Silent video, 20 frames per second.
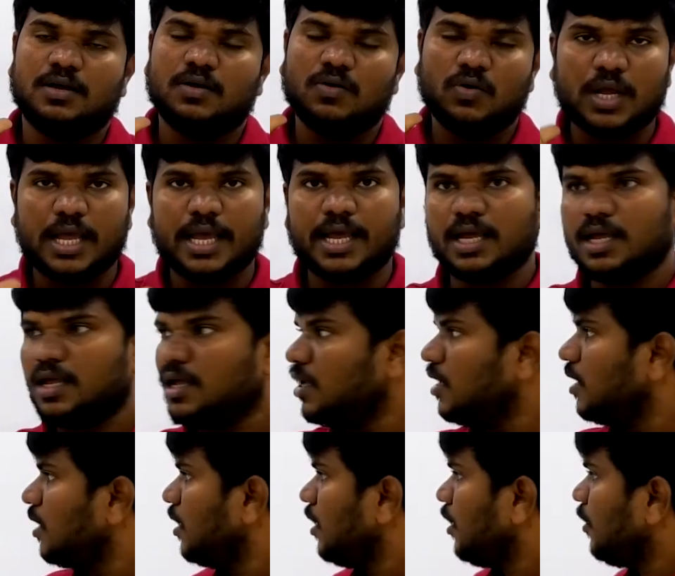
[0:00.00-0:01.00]

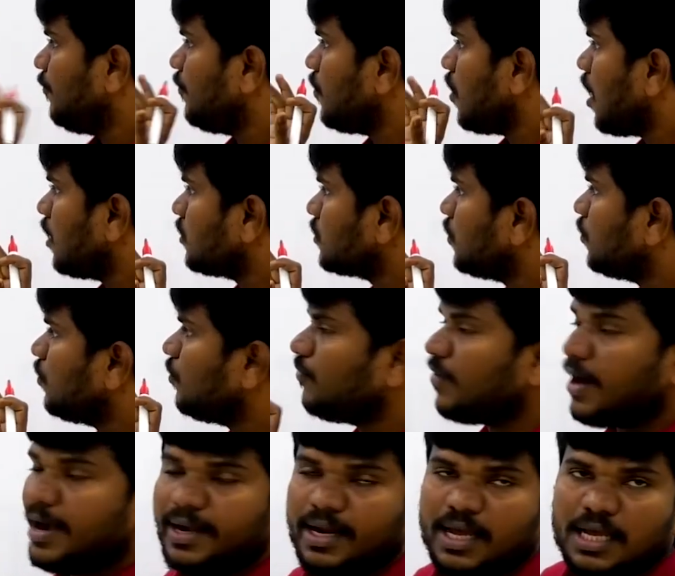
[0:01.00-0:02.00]
okay, if you ask to
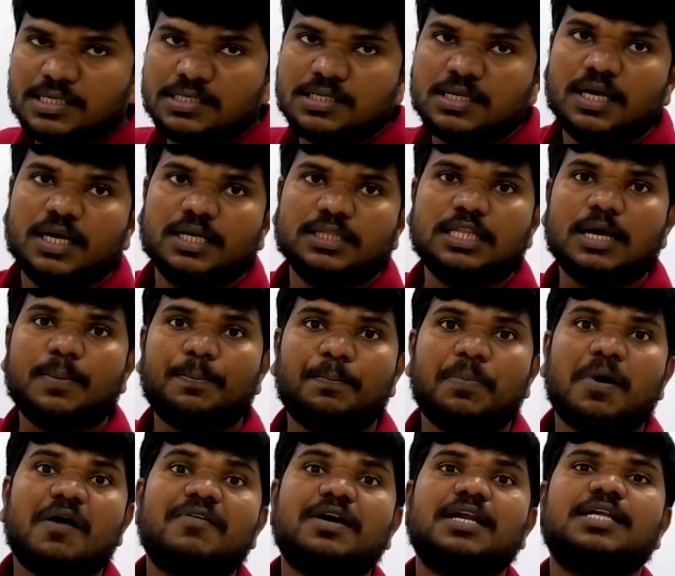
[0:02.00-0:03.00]
find us the
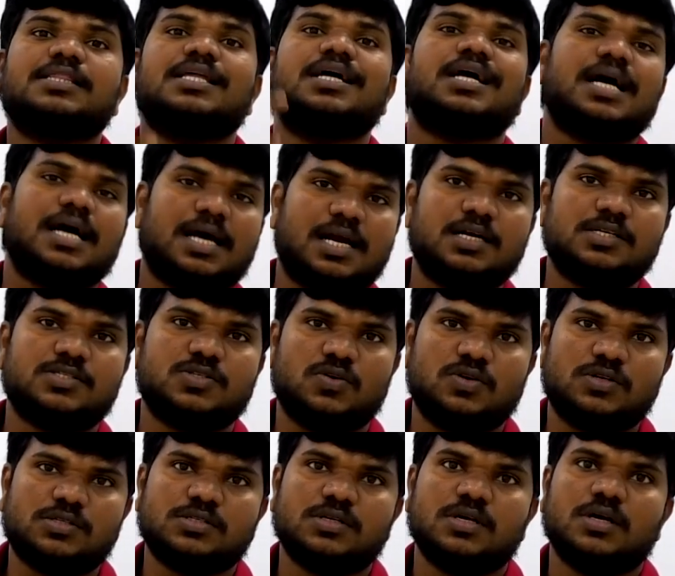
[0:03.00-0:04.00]
power in the current
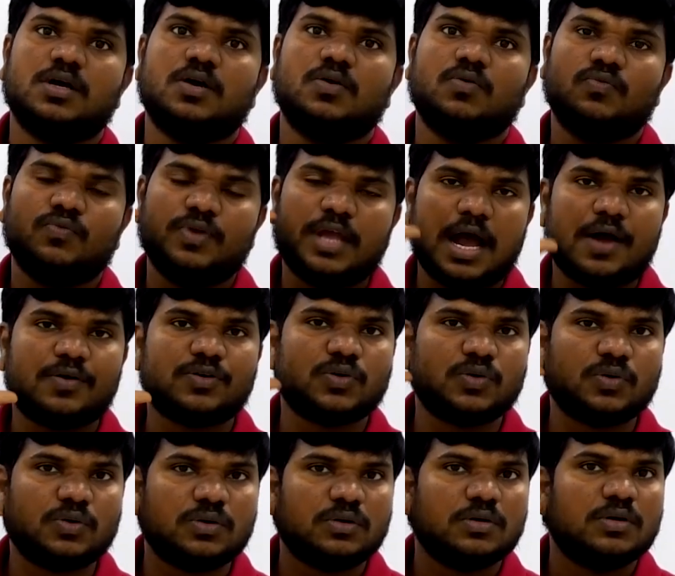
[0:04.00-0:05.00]
source, we have
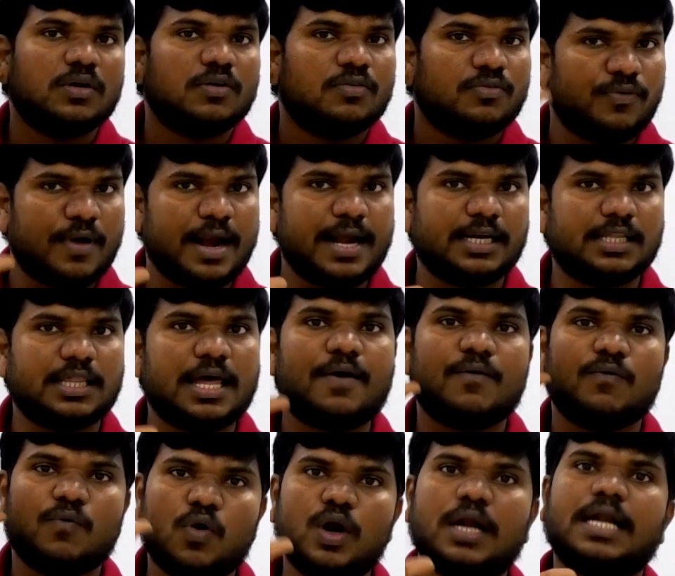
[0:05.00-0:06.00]
to find
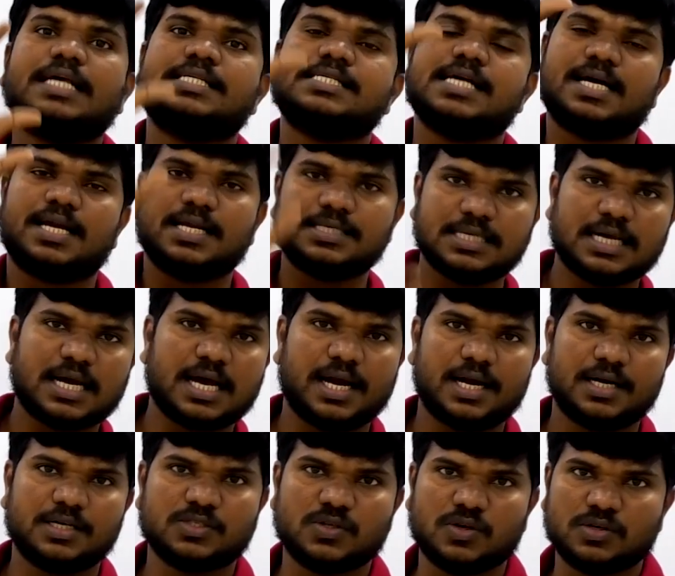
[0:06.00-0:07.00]
the voltage across the
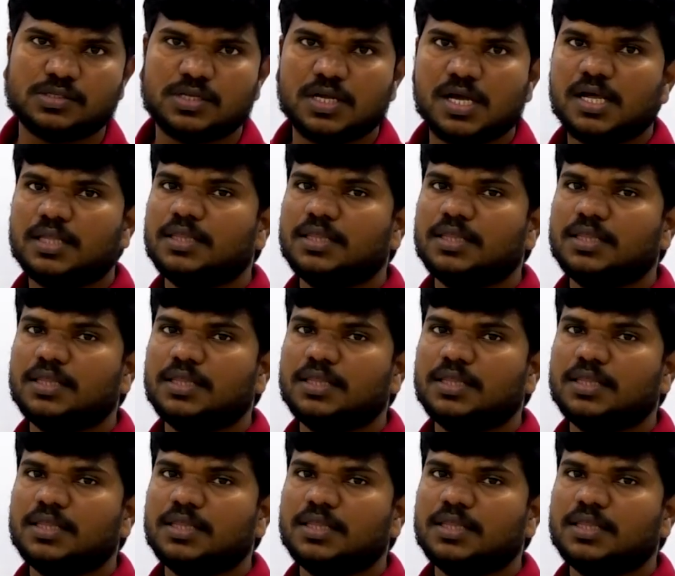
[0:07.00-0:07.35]
current source.